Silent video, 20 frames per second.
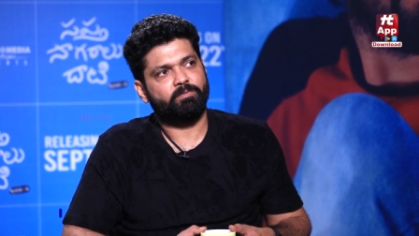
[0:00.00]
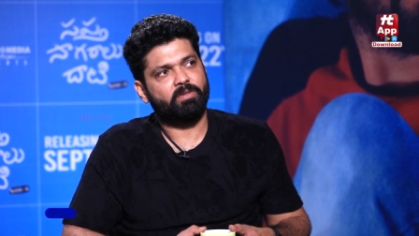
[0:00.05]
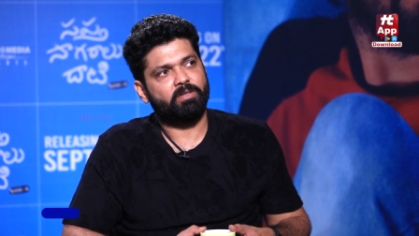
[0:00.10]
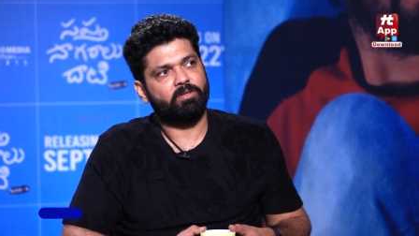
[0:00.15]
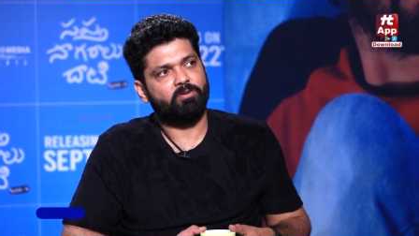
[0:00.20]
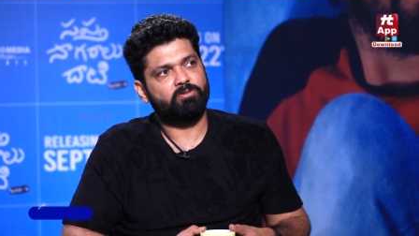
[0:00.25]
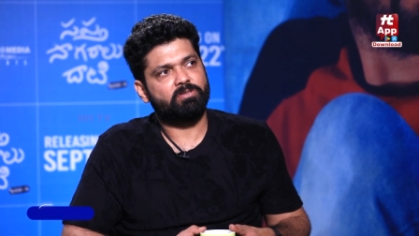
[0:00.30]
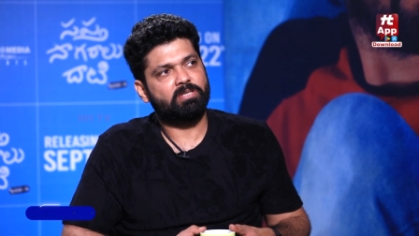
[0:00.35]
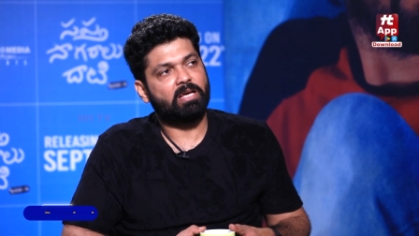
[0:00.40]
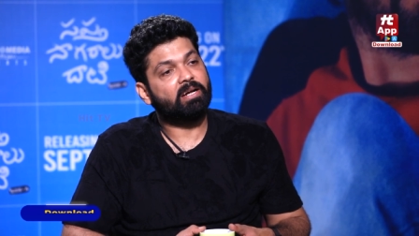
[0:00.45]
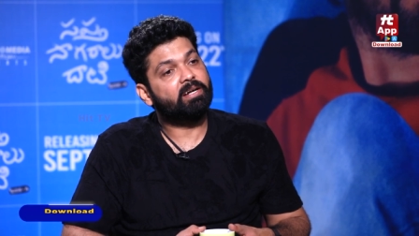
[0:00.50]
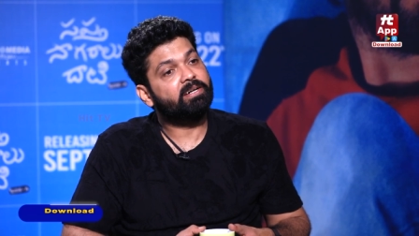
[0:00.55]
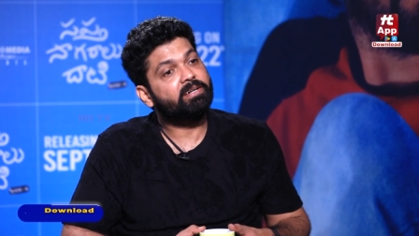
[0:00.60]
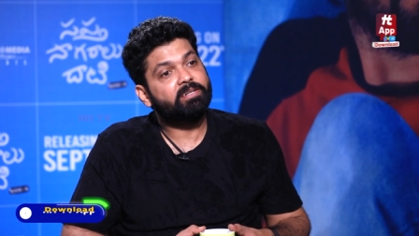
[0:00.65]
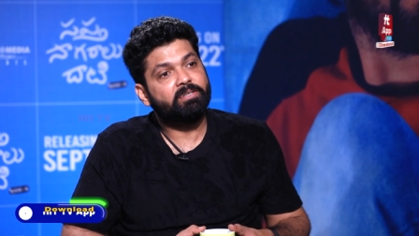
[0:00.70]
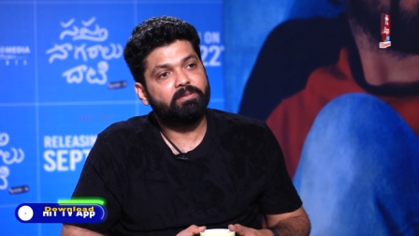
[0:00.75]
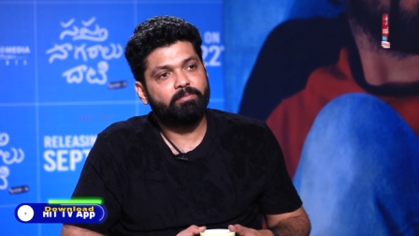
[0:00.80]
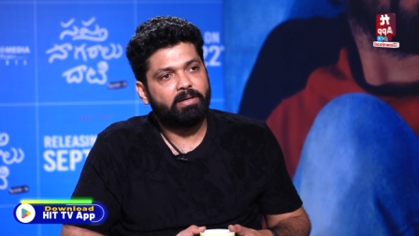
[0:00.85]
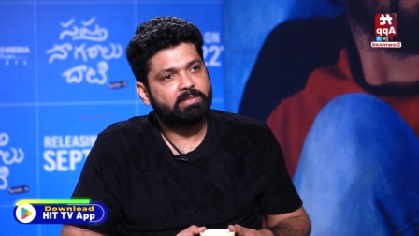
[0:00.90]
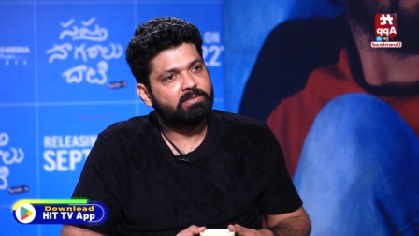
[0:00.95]
you know
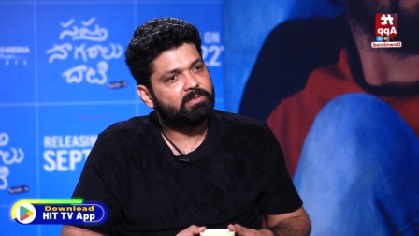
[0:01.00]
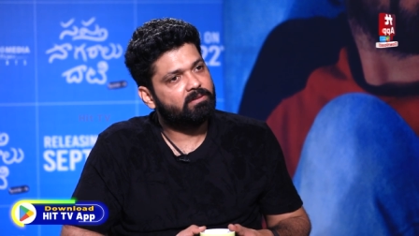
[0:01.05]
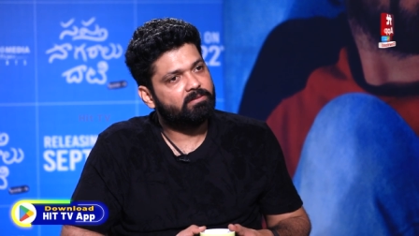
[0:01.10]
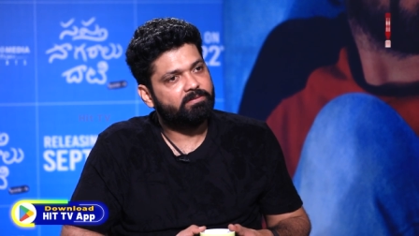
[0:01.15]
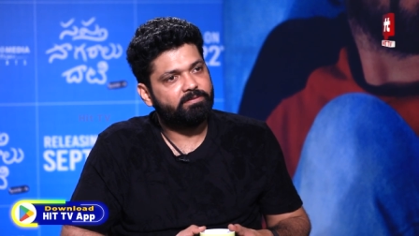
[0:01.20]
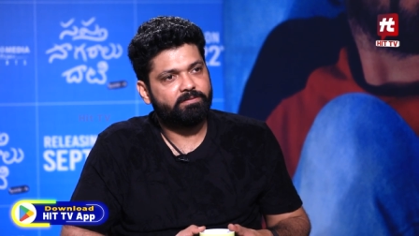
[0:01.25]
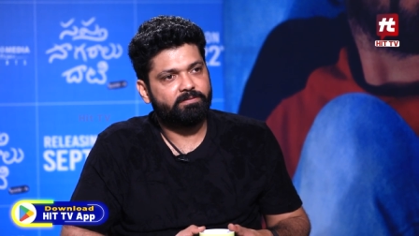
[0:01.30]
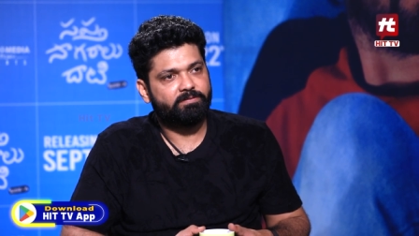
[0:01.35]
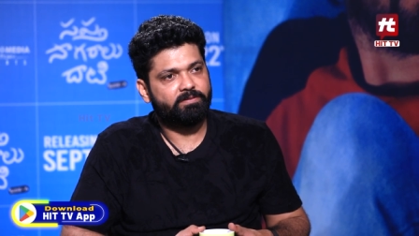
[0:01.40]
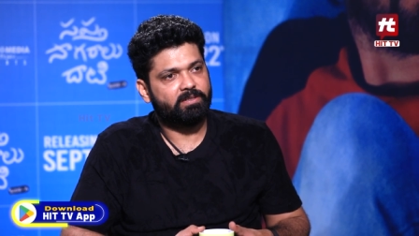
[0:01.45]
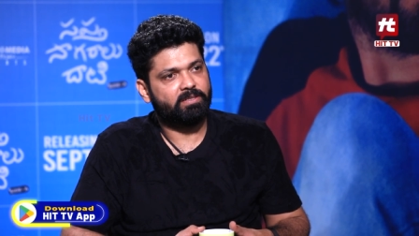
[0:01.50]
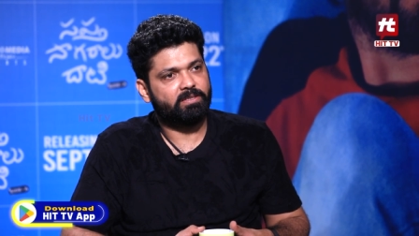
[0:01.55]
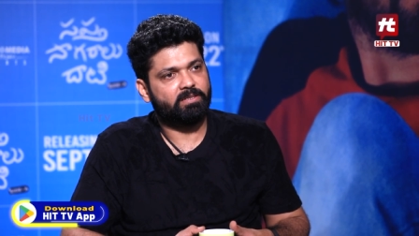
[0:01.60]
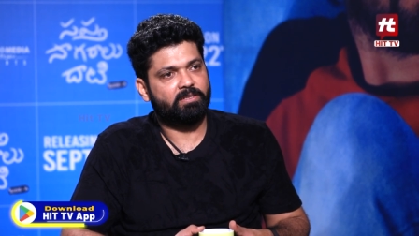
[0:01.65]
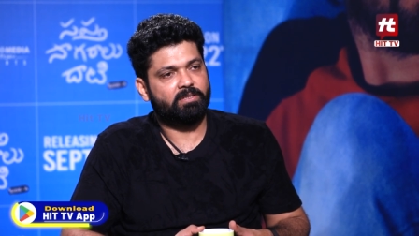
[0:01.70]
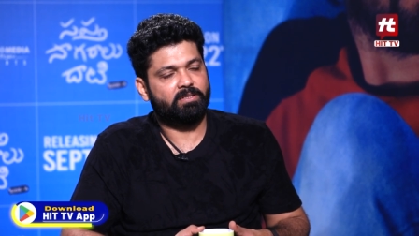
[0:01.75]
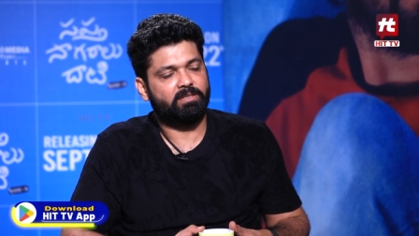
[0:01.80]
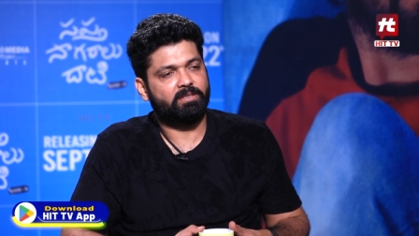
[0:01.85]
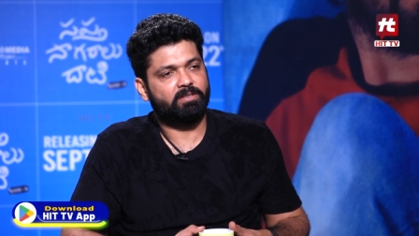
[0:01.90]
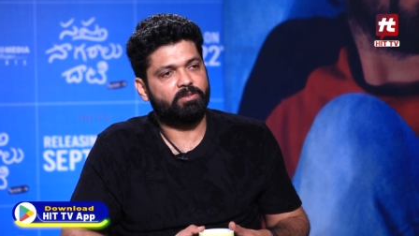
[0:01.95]
surrendered myself
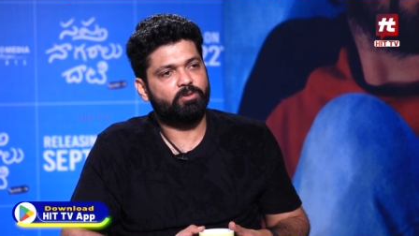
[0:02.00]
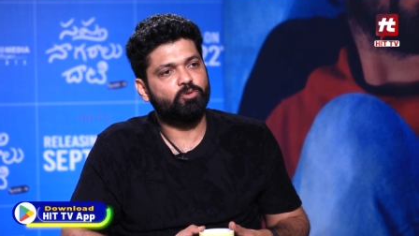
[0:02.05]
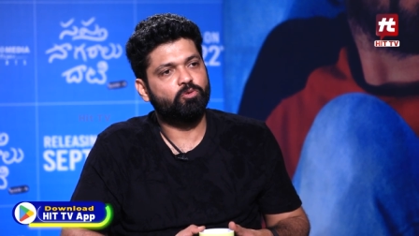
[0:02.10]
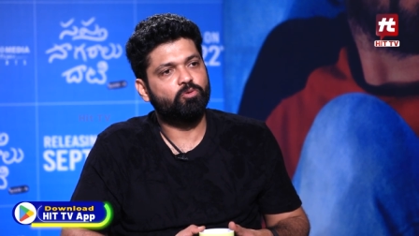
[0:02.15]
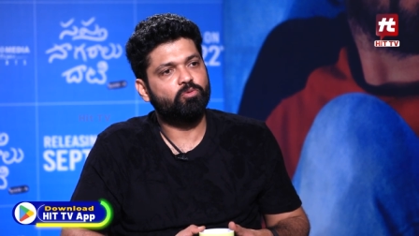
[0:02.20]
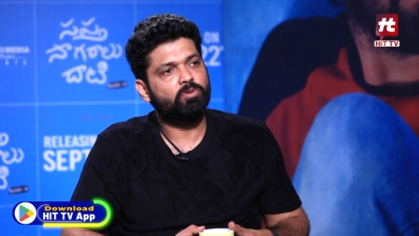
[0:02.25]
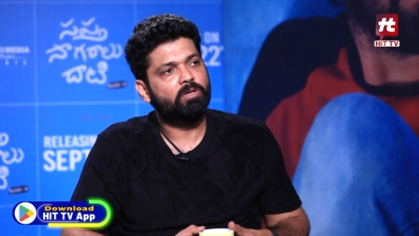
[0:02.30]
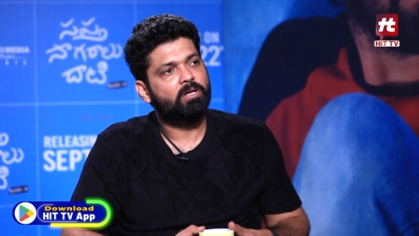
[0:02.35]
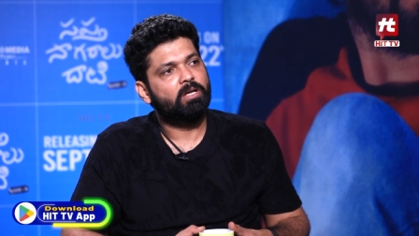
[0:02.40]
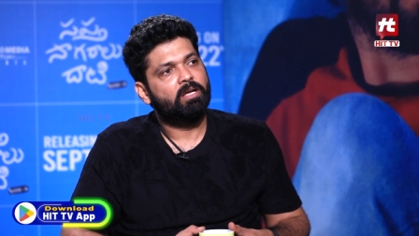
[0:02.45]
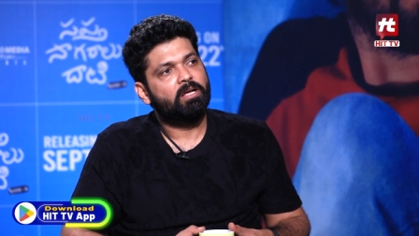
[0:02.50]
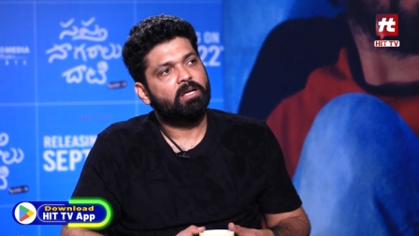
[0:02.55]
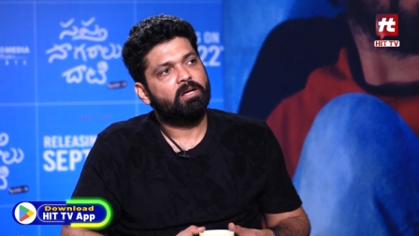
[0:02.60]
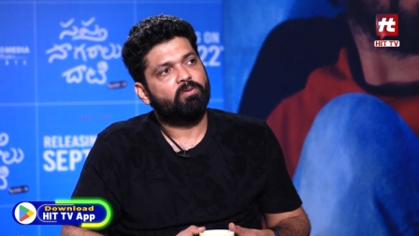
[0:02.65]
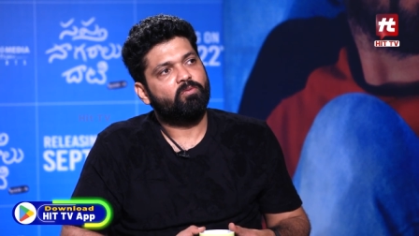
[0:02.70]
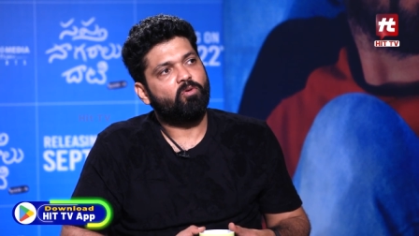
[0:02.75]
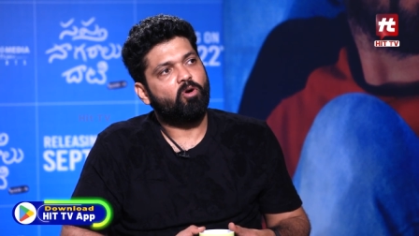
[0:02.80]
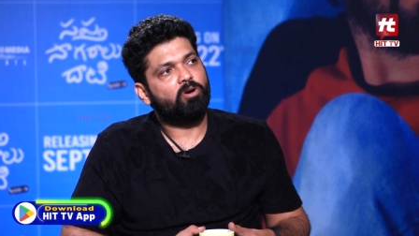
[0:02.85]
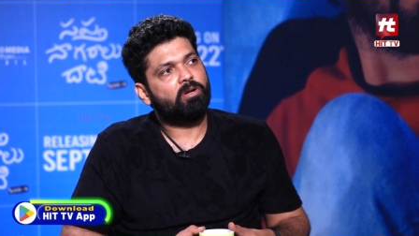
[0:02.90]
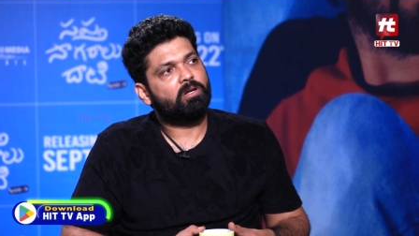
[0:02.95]
uh, to
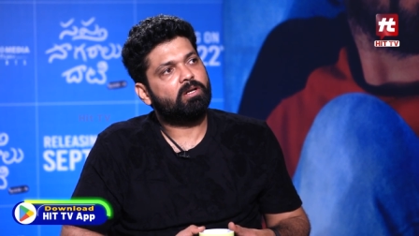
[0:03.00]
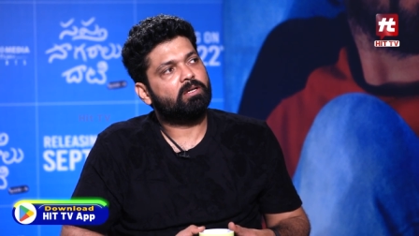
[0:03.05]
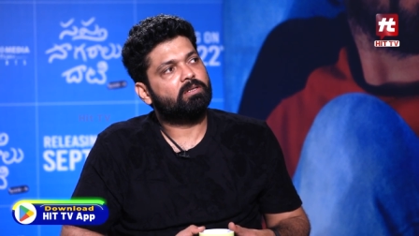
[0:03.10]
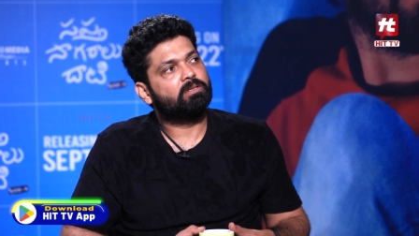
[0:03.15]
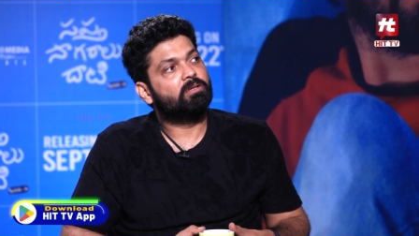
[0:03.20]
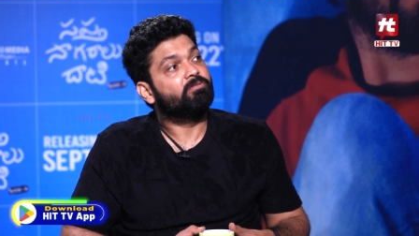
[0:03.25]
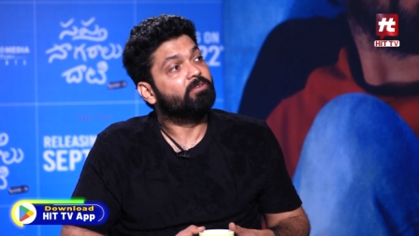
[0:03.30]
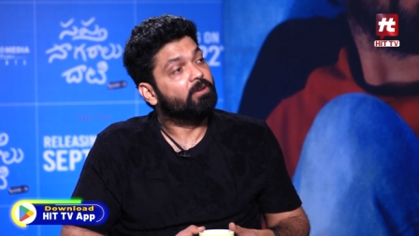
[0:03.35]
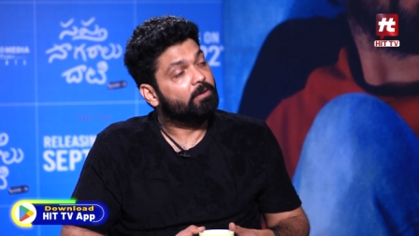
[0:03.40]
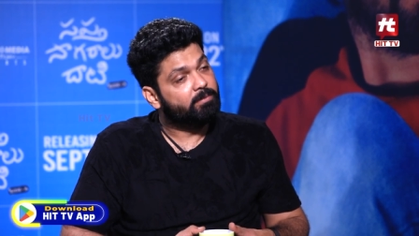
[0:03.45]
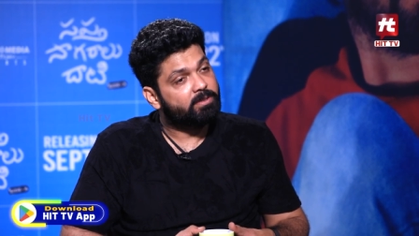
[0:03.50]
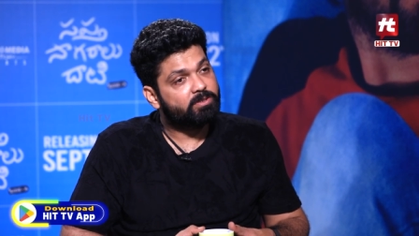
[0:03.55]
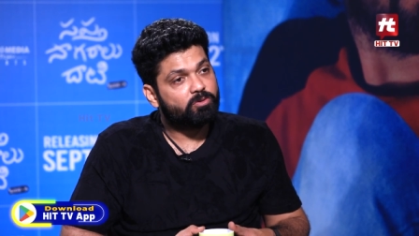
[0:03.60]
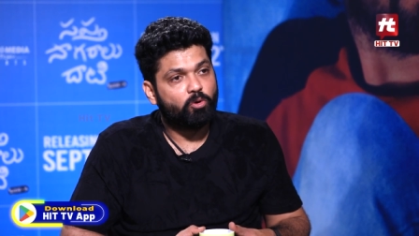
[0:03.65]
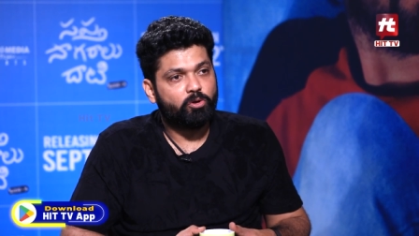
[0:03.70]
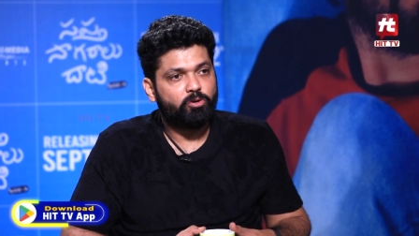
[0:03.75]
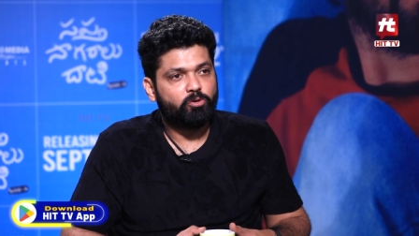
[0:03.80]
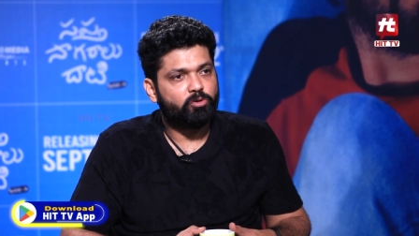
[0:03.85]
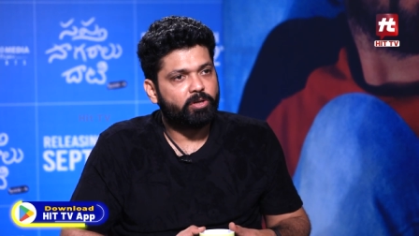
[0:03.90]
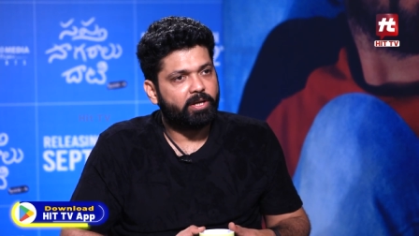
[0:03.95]
what the film is
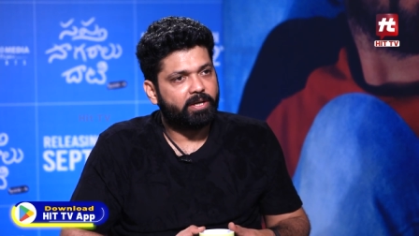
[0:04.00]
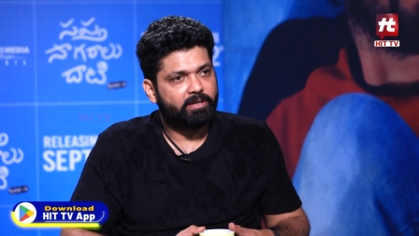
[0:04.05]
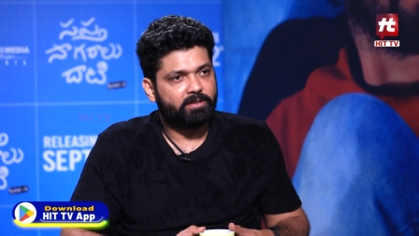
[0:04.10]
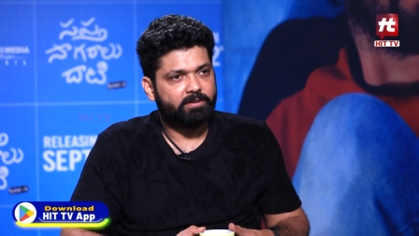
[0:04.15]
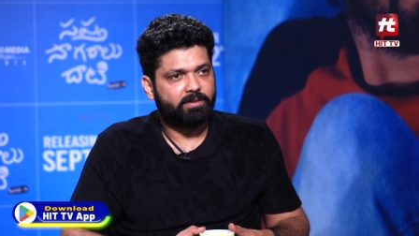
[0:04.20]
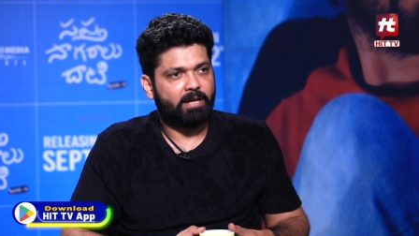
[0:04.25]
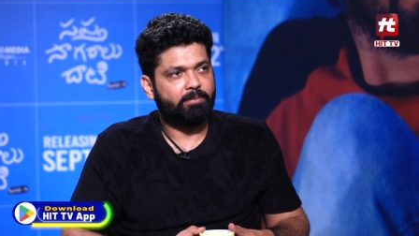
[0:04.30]
going to take.